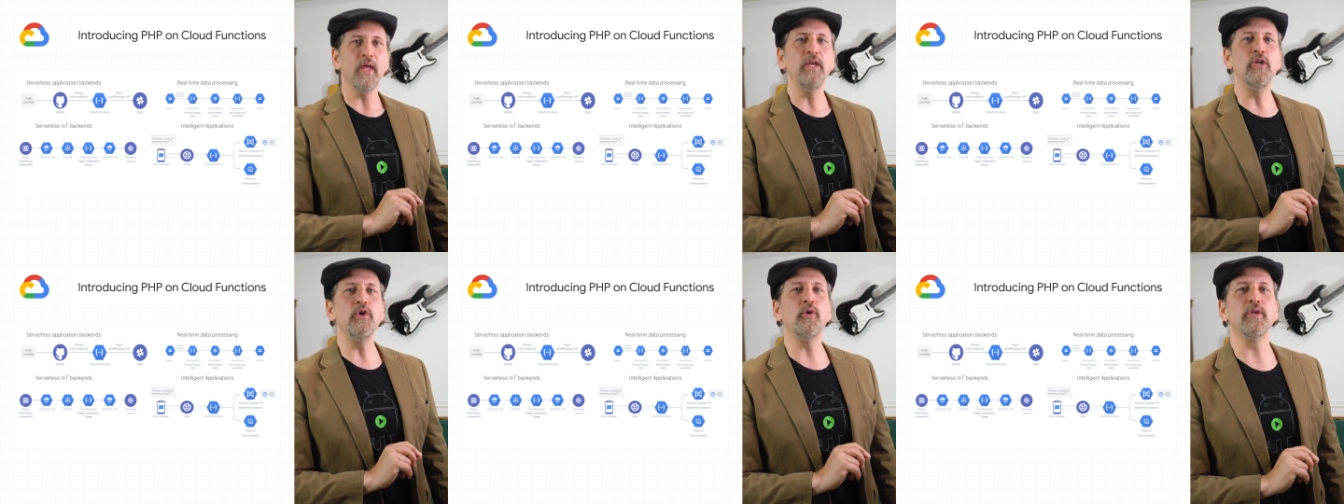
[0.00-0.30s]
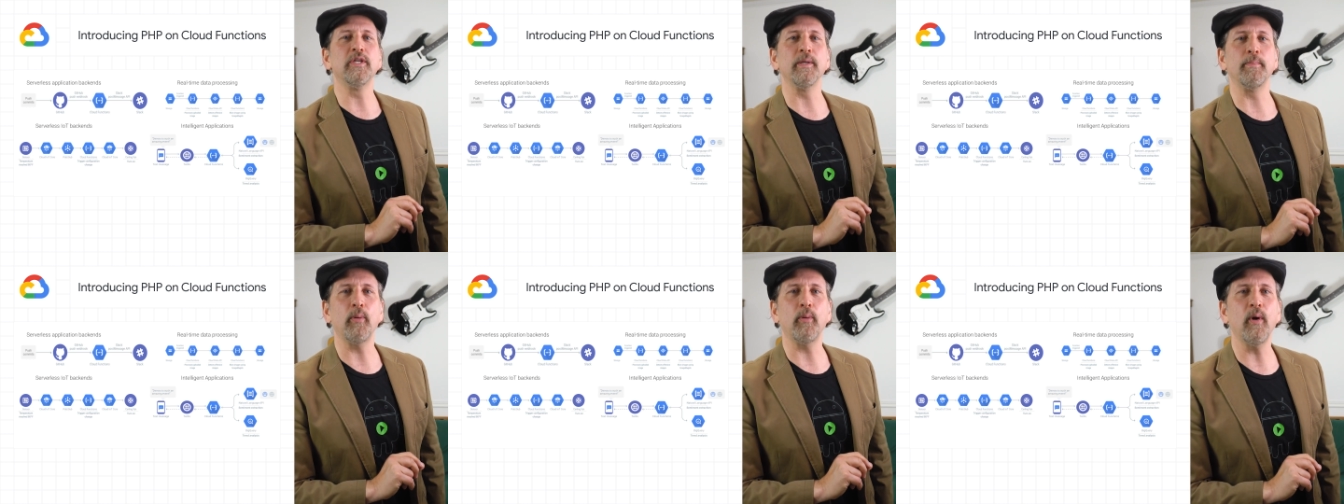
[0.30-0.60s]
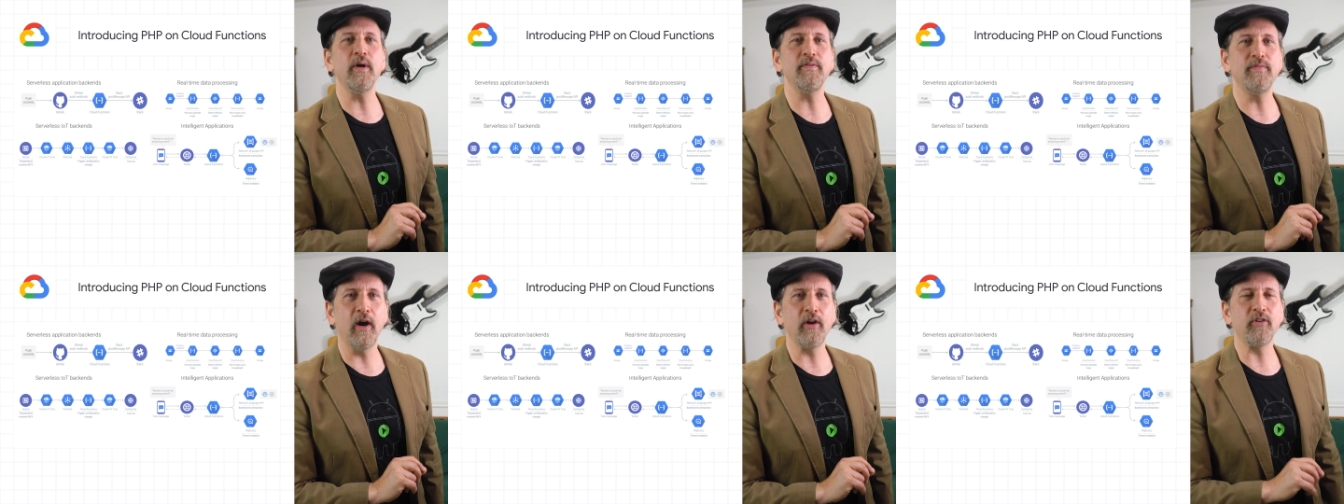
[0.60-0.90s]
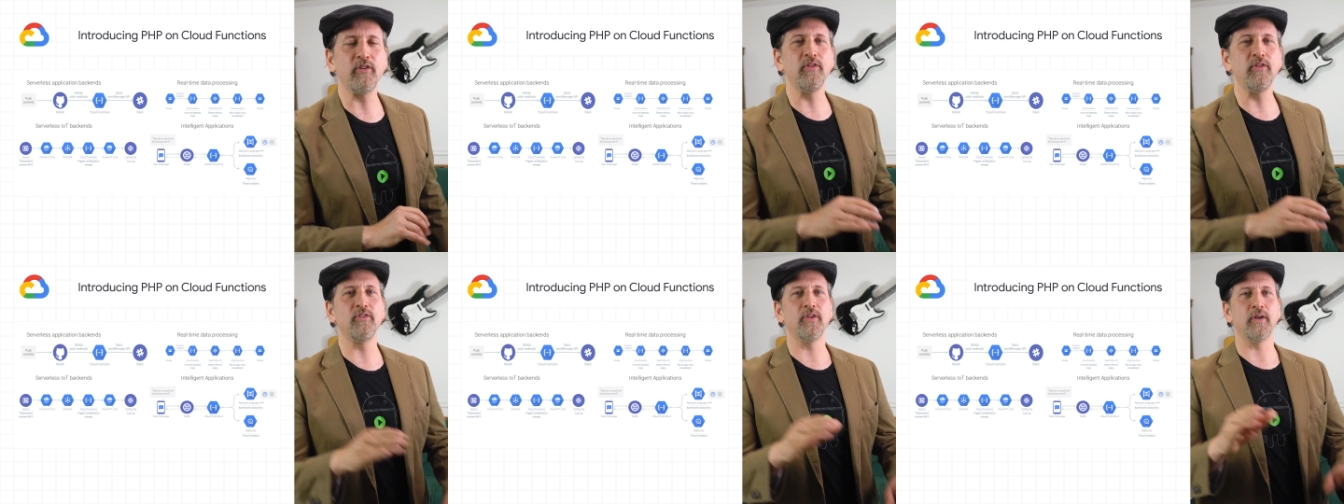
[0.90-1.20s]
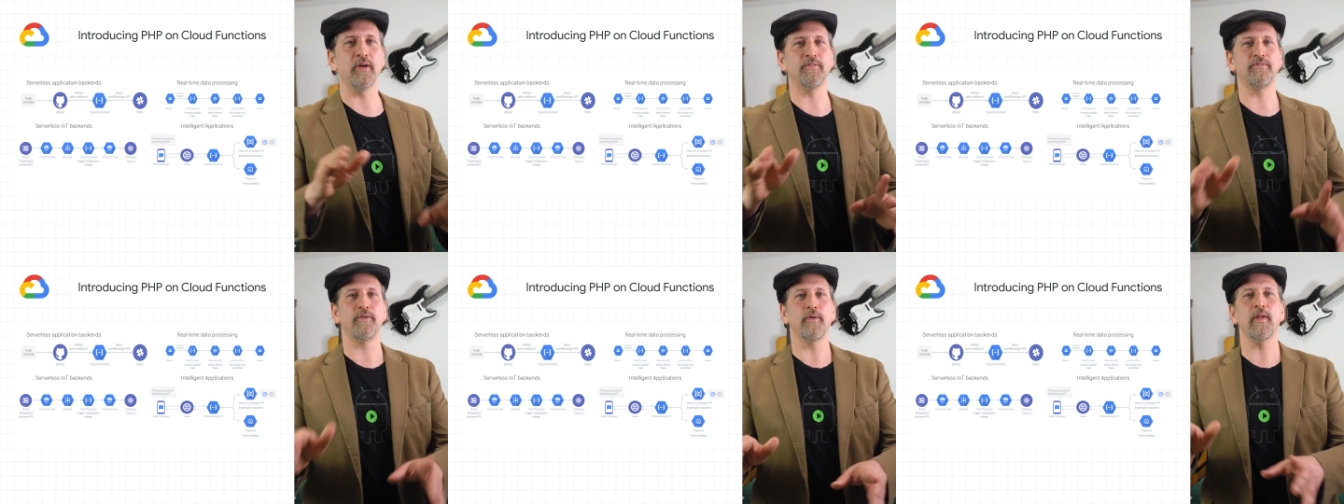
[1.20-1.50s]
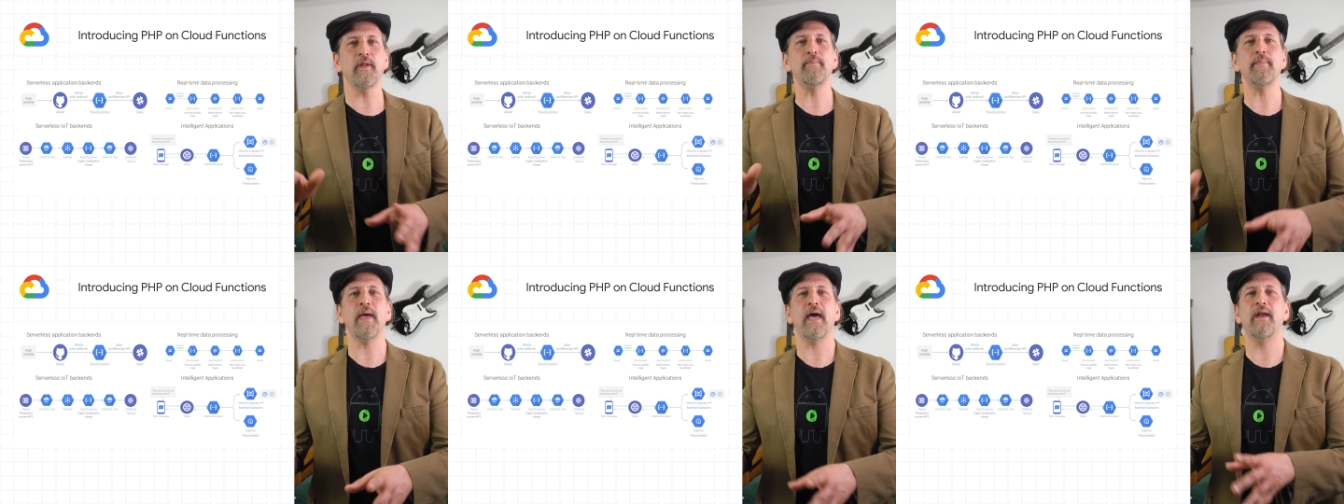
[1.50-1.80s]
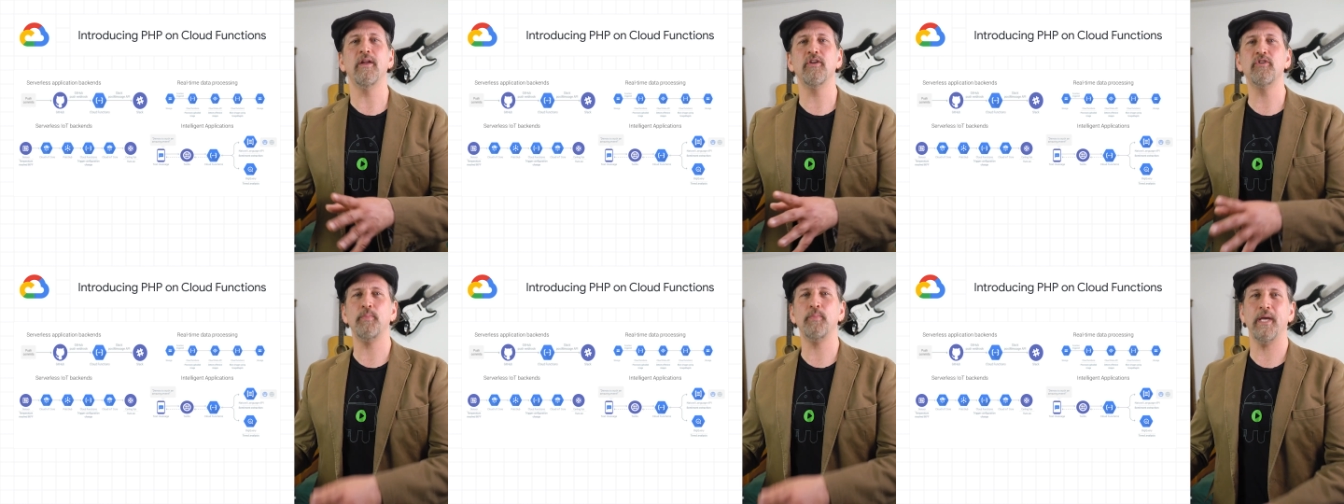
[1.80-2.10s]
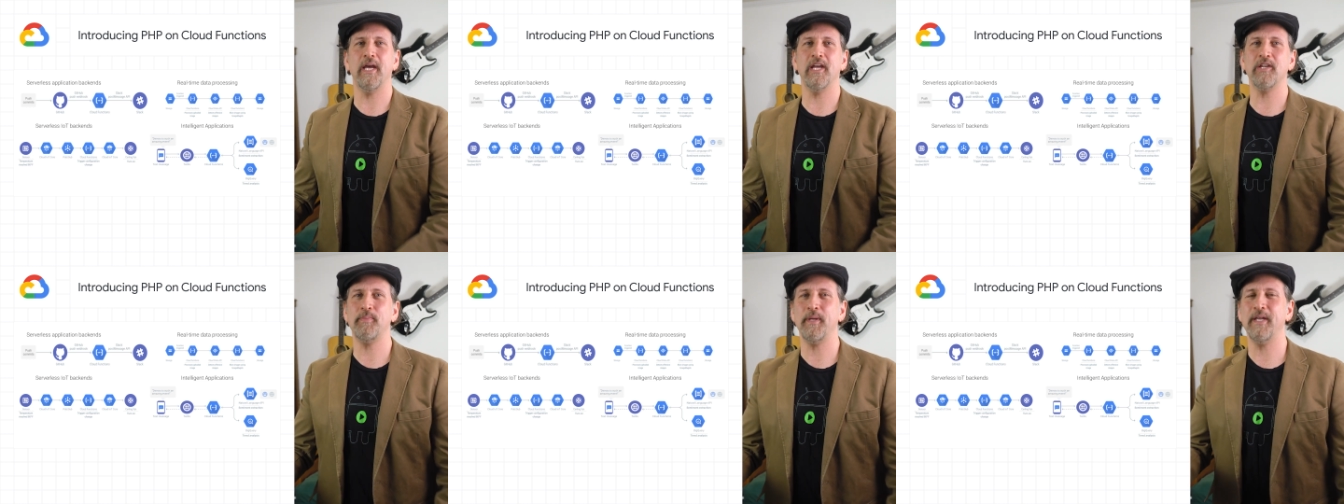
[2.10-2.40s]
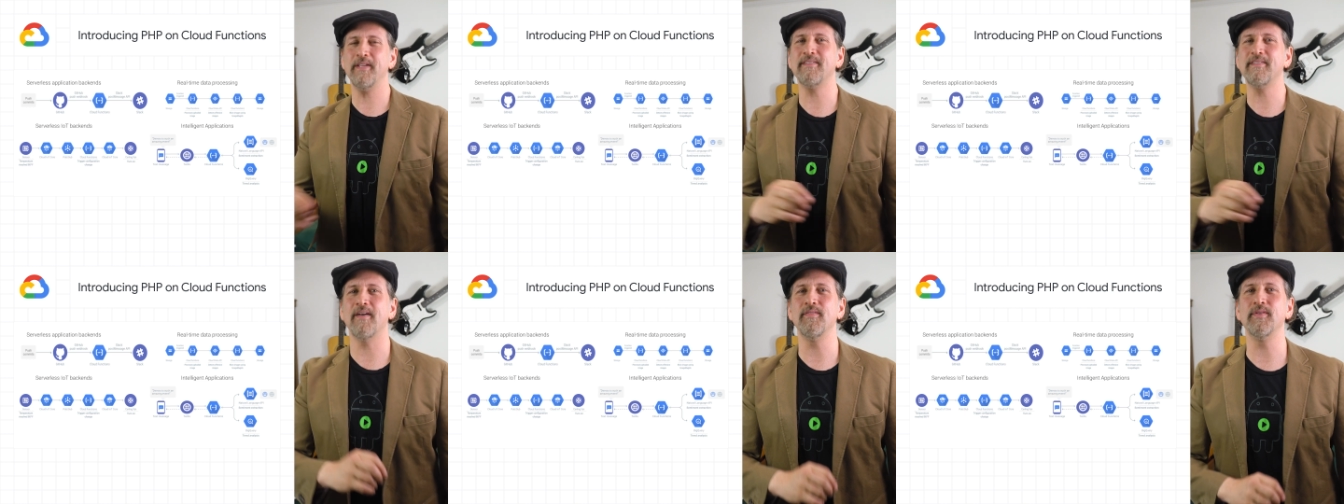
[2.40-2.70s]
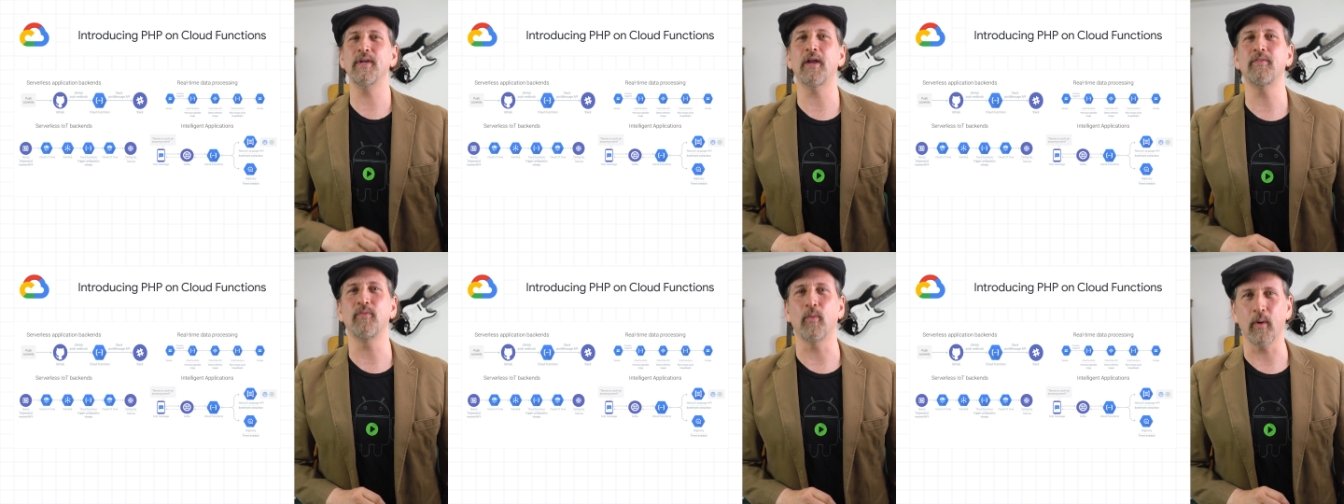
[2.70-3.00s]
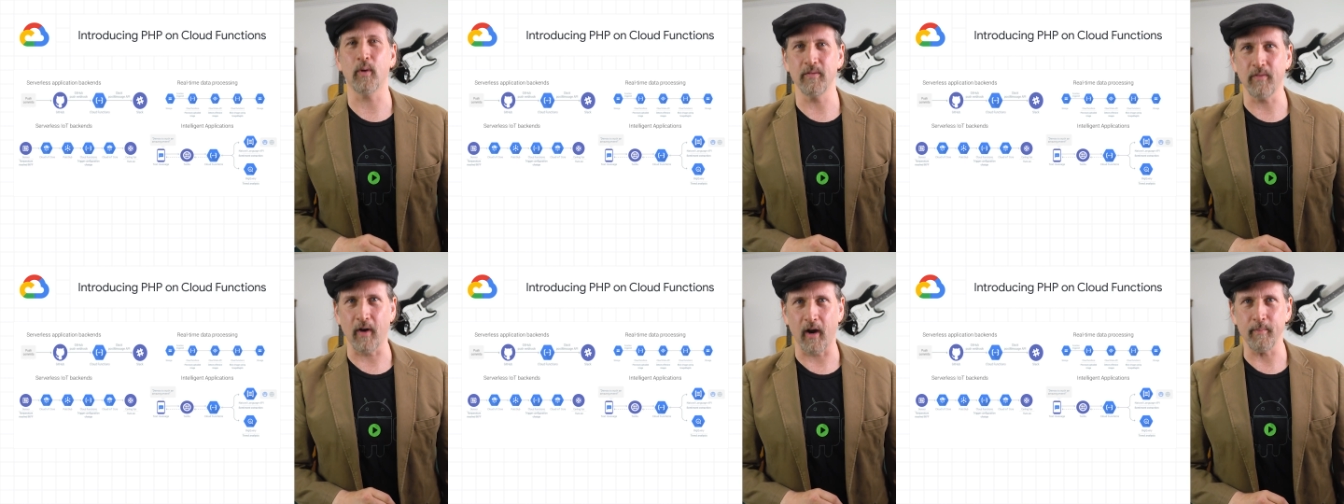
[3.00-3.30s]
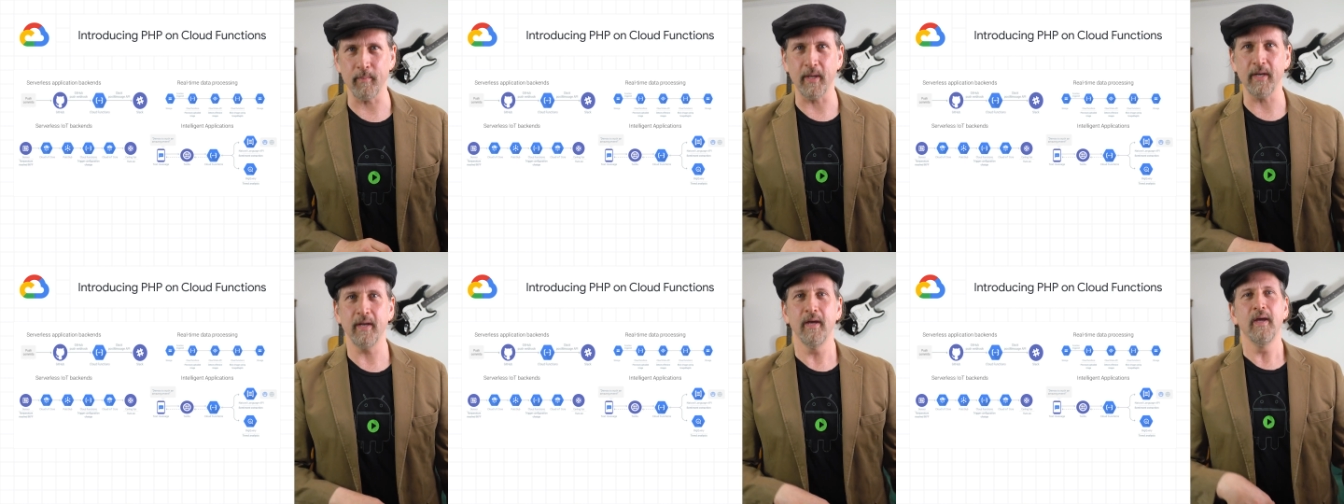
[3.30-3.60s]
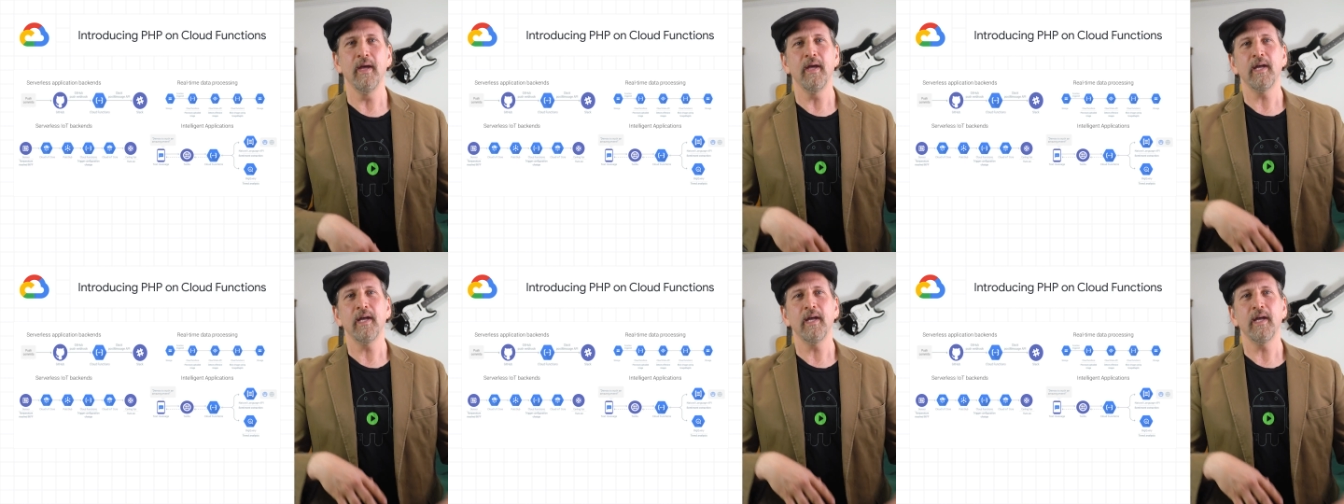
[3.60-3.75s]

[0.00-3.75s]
you can deploy functions in a fully managed P H P seven point four environment,